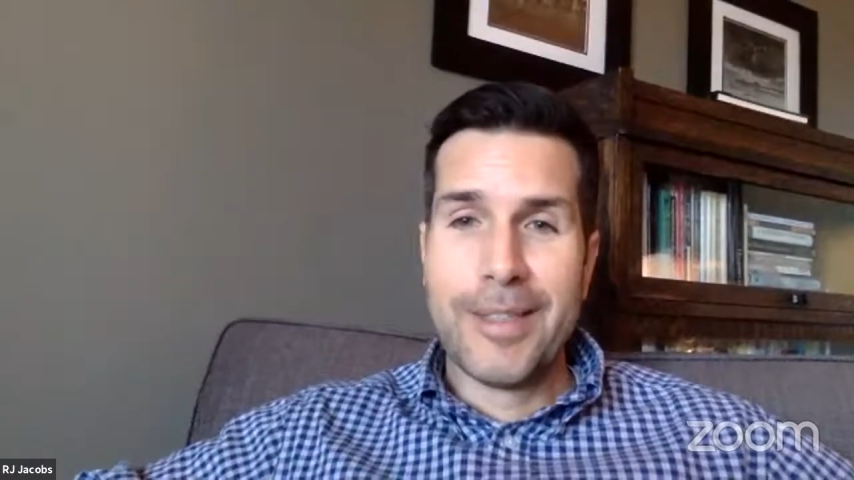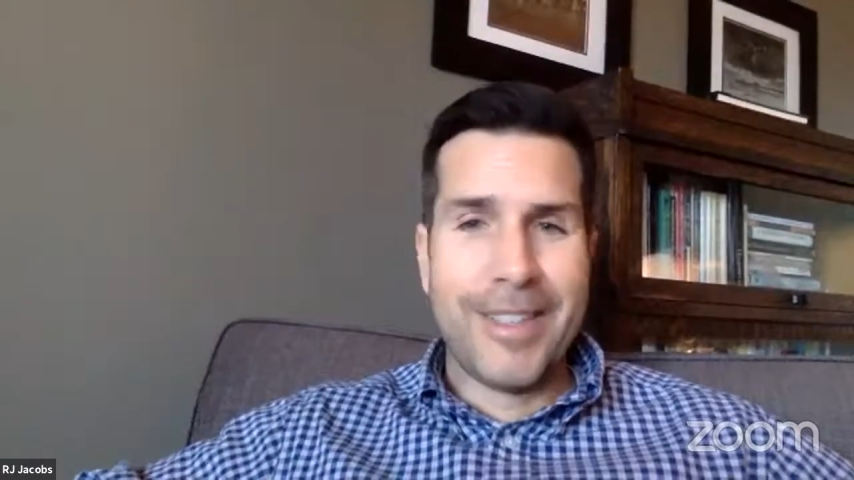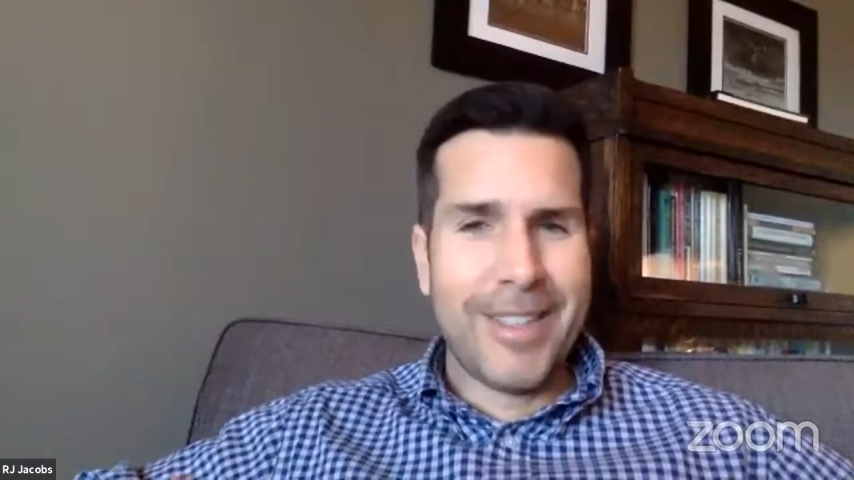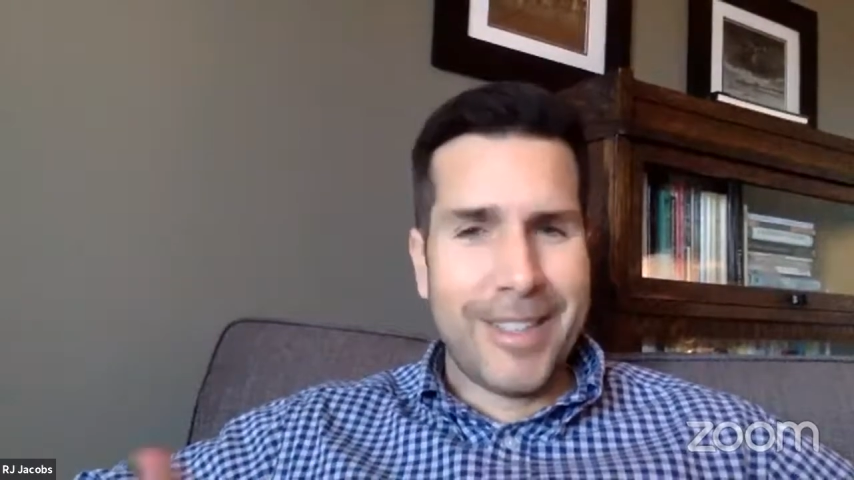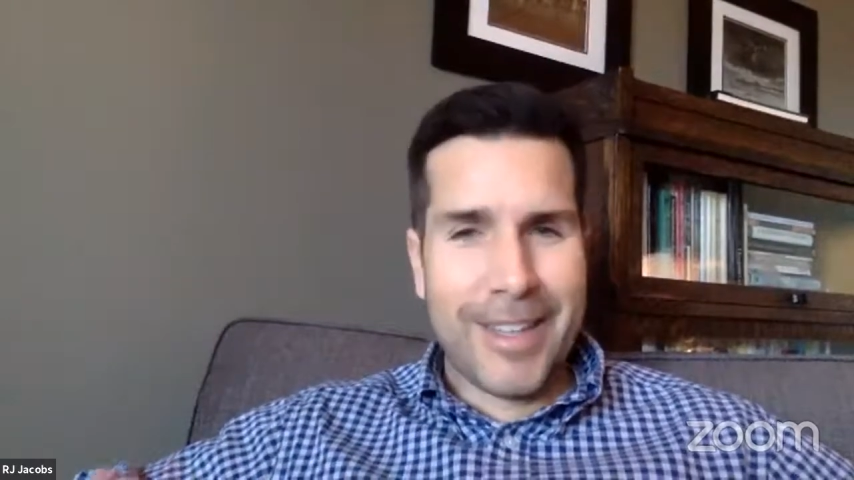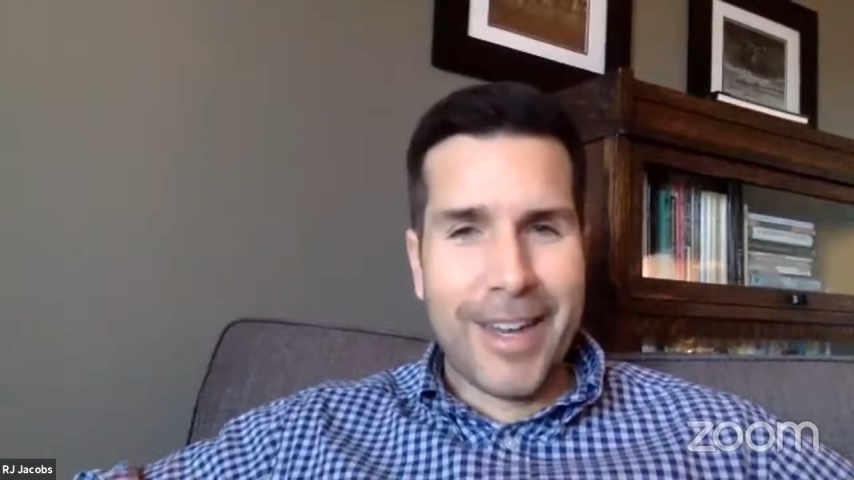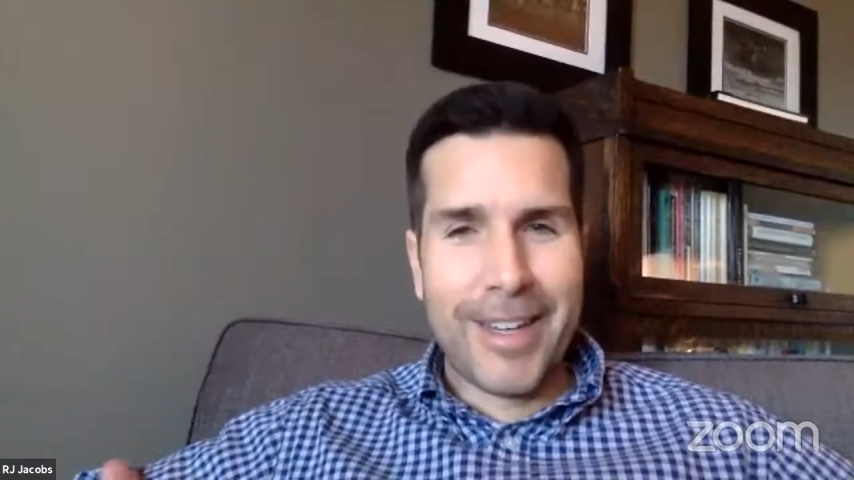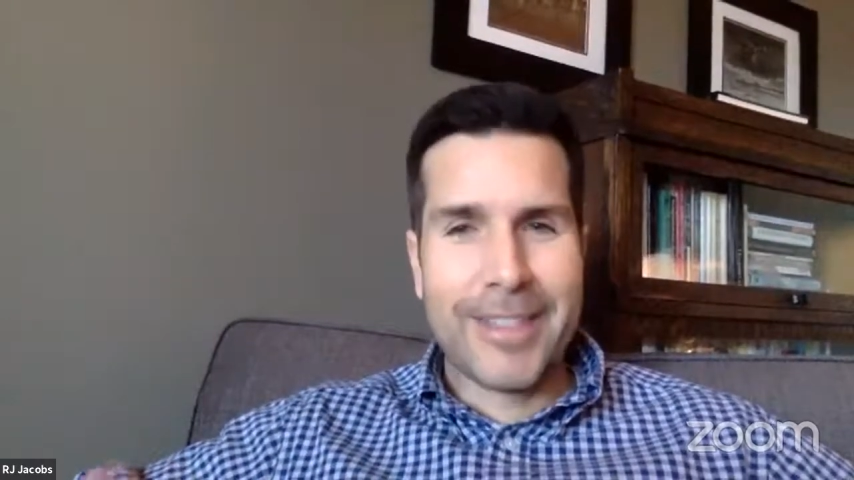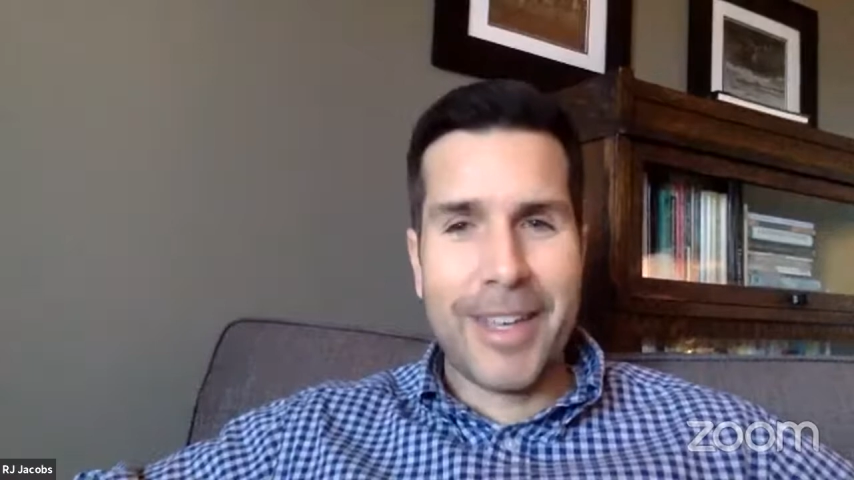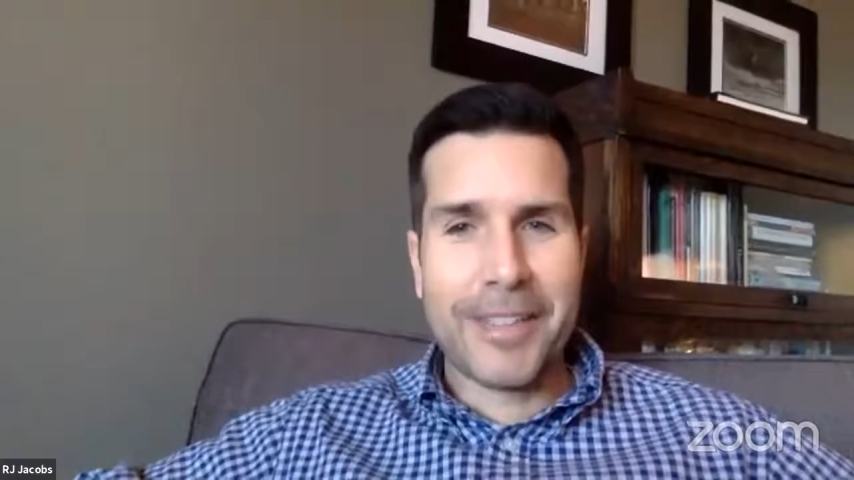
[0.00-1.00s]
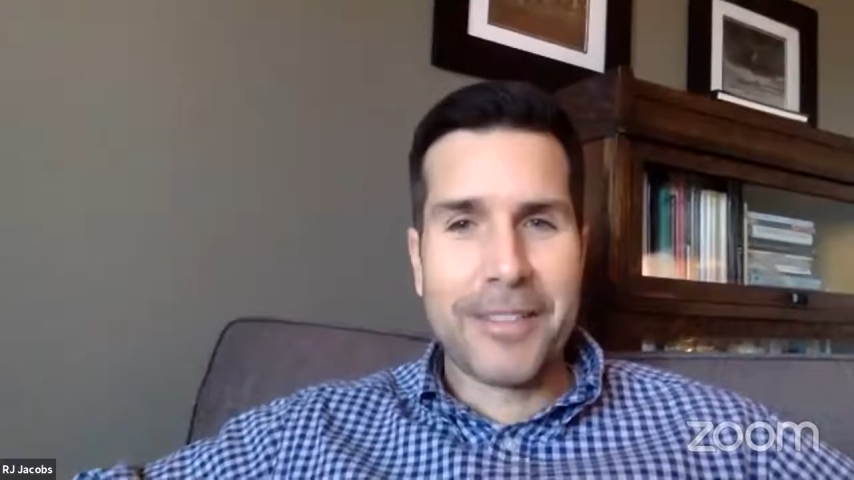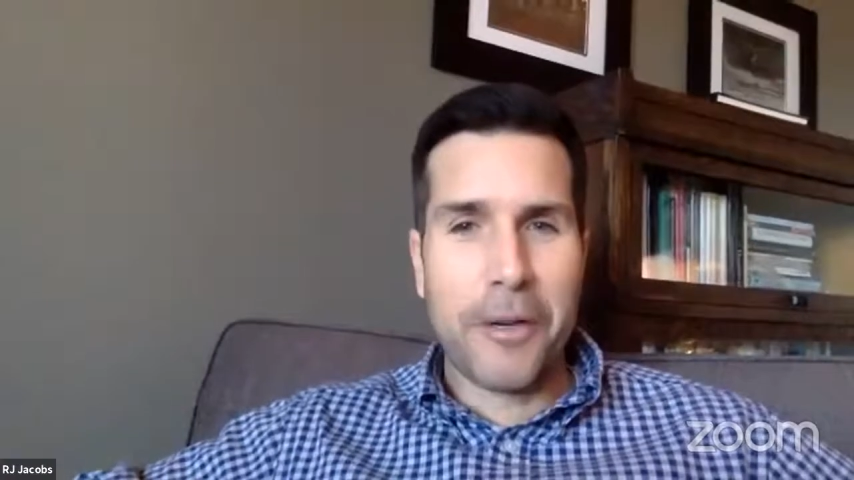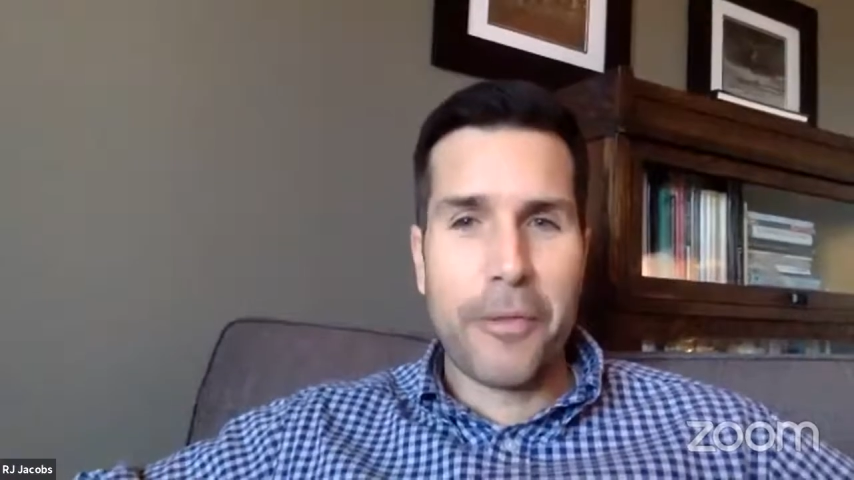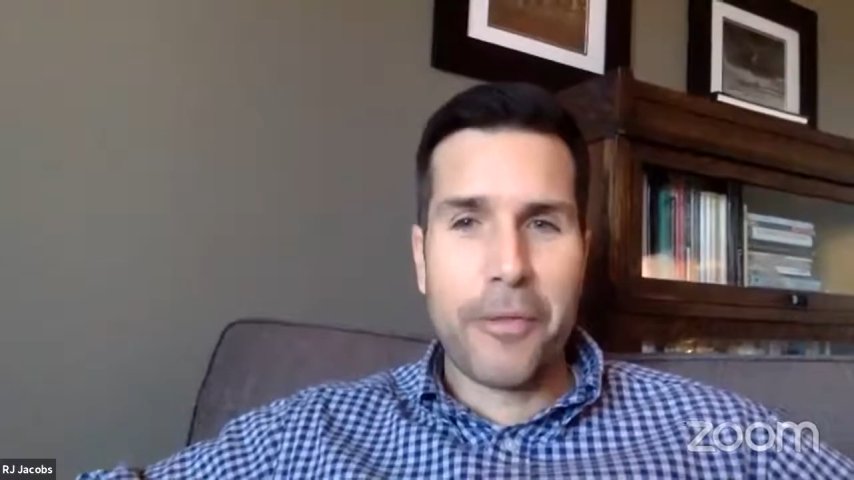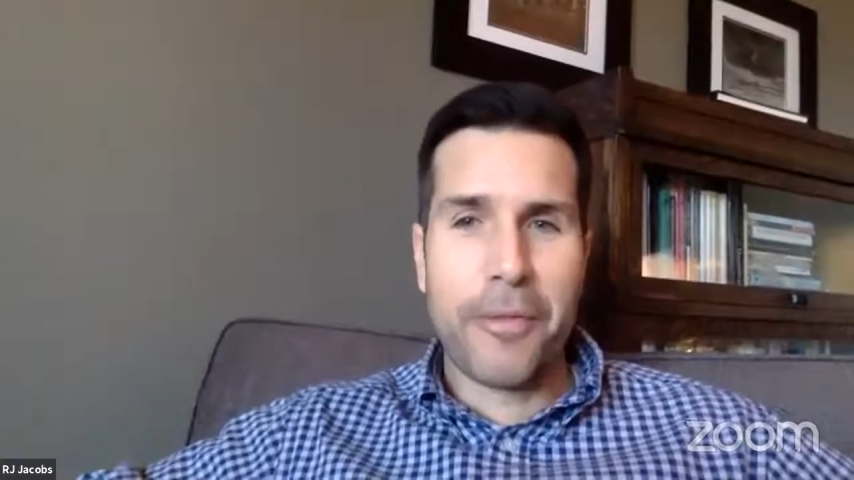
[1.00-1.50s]
it kind of takes
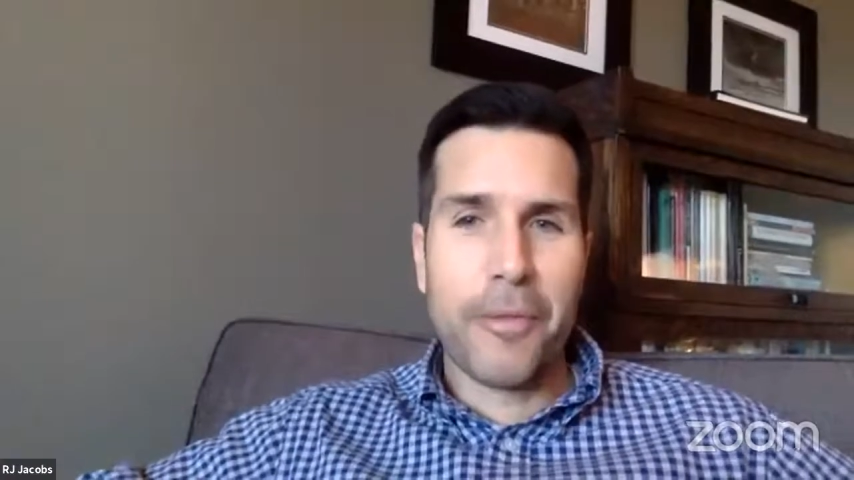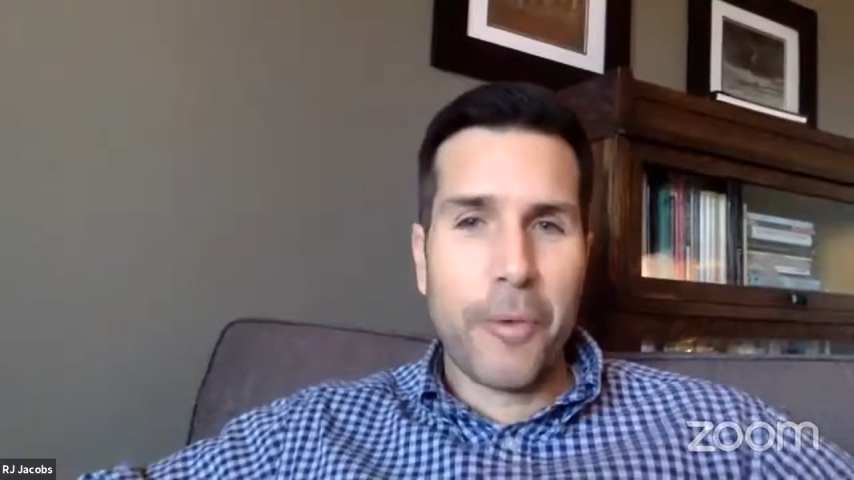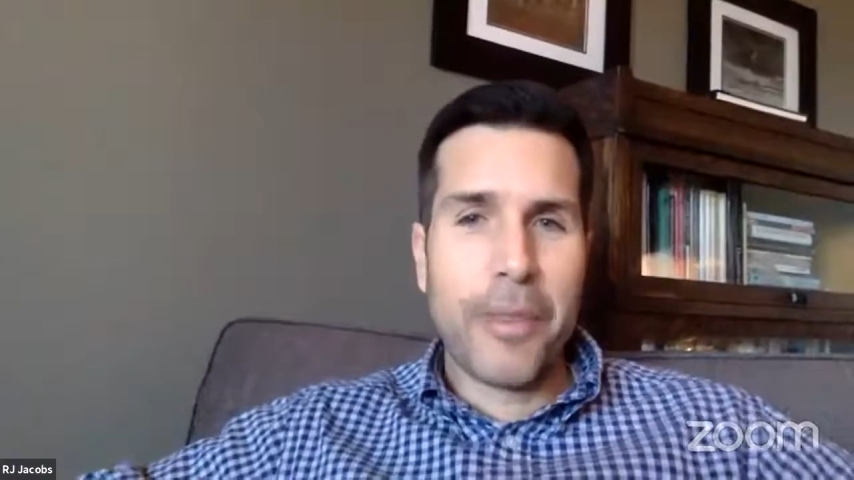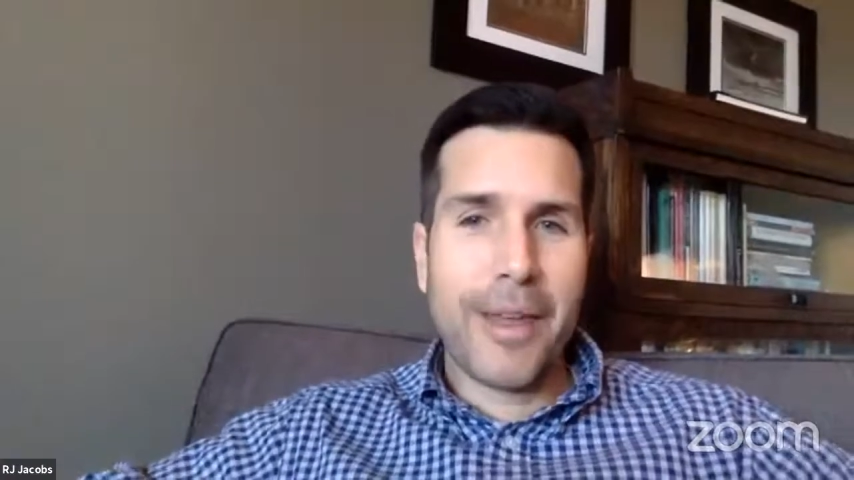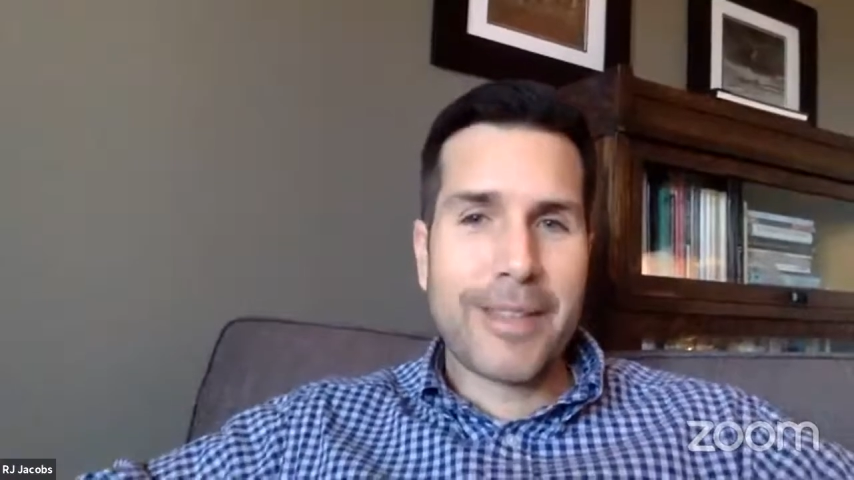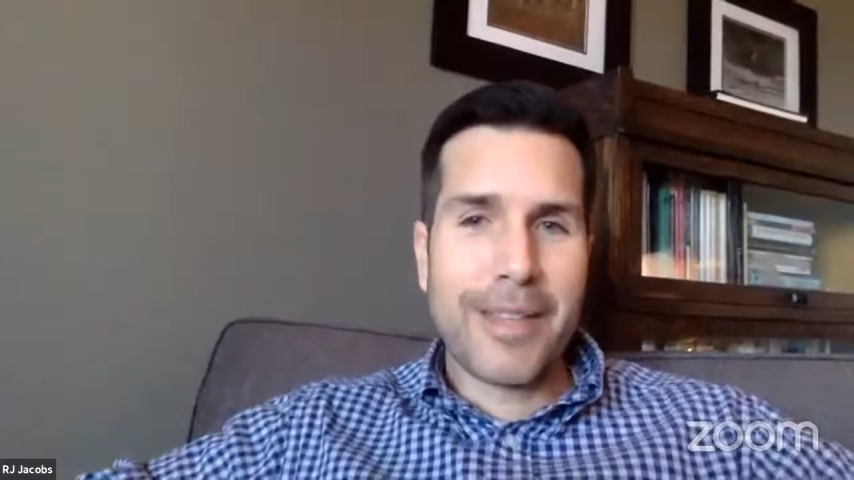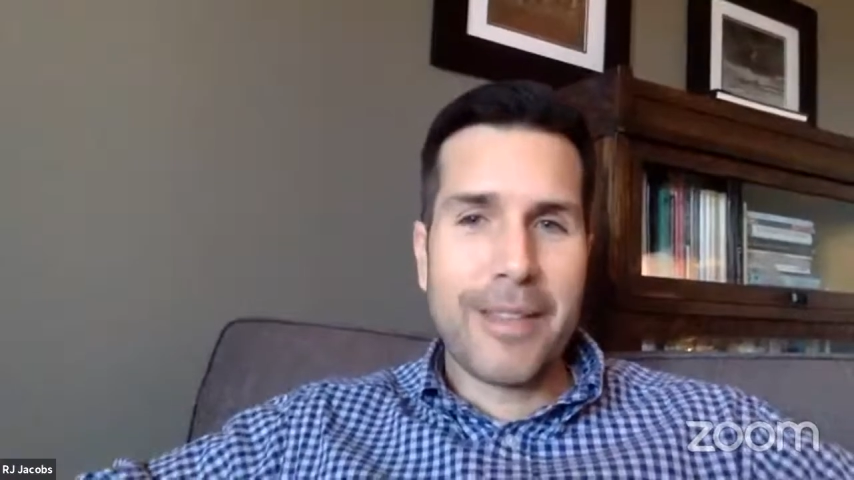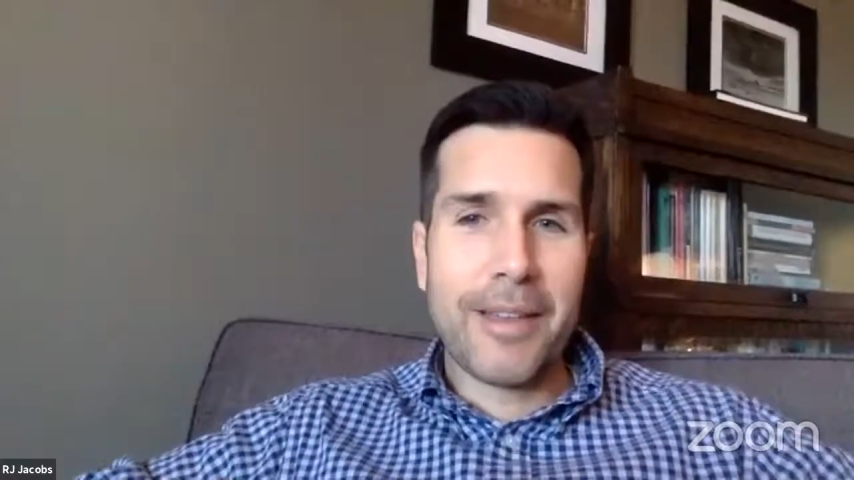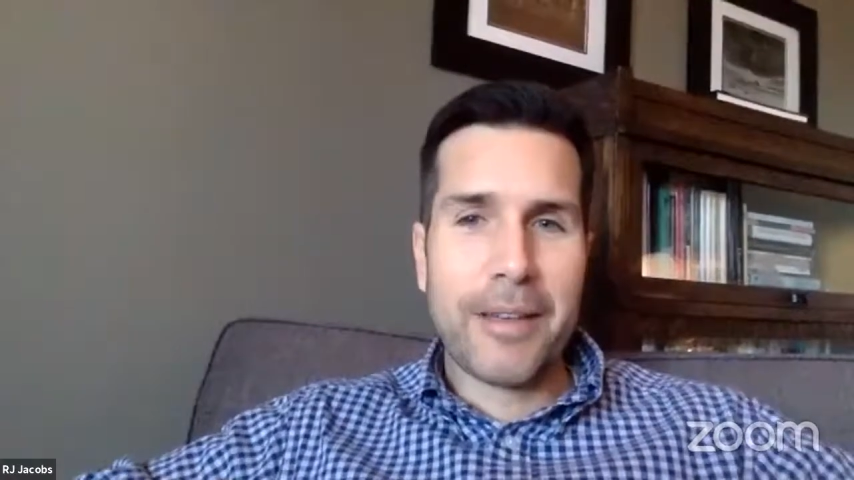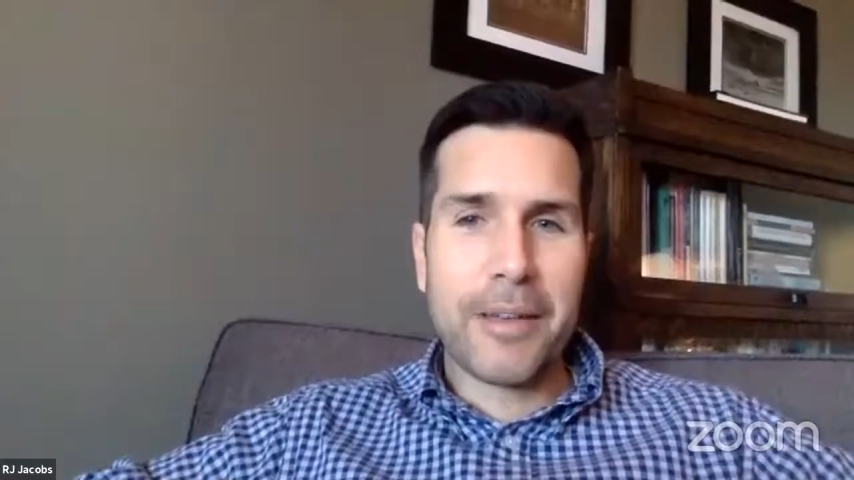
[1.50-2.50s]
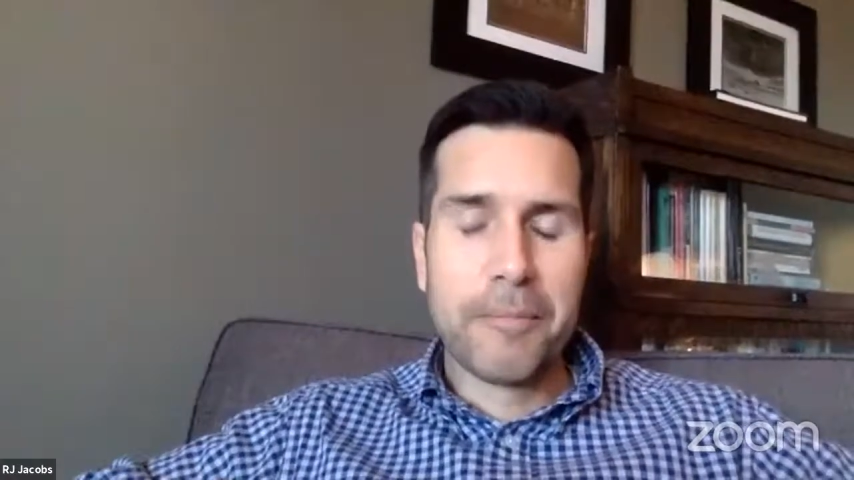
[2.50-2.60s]
all three things, I think.